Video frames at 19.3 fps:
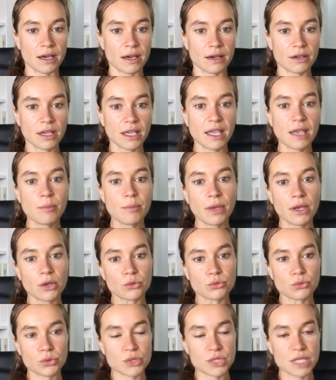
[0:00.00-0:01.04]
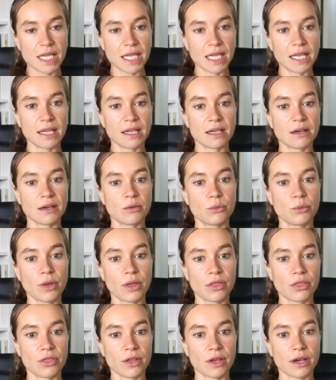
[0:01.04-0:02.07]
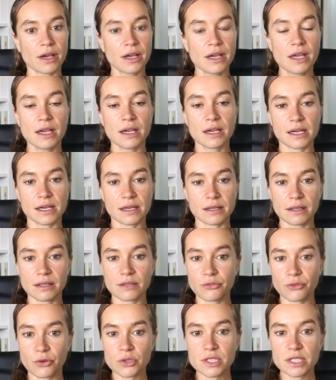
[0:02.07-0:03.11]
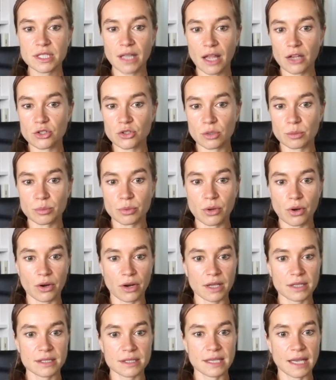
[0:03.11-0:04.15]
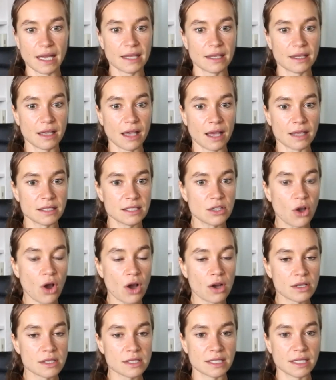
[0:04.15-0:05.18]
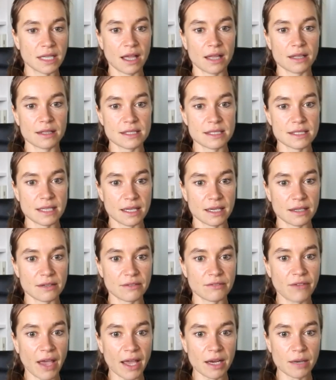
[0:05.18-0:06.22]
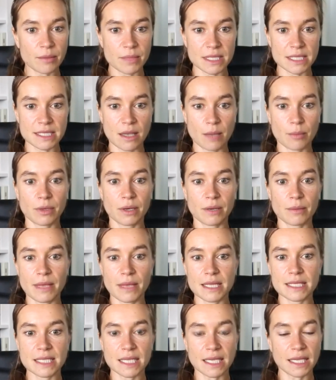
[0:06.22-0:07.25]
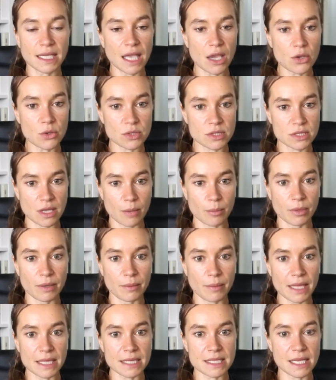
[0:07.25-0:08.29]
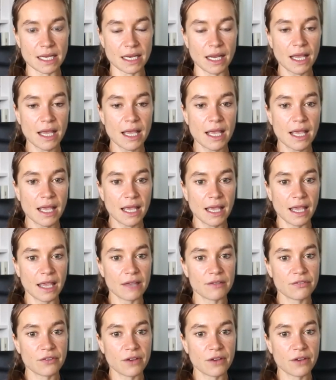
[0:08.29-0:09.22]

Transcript: keeping a routine, with first natural products like antioxidants and vitamin supplements and ginkgo supplements. And if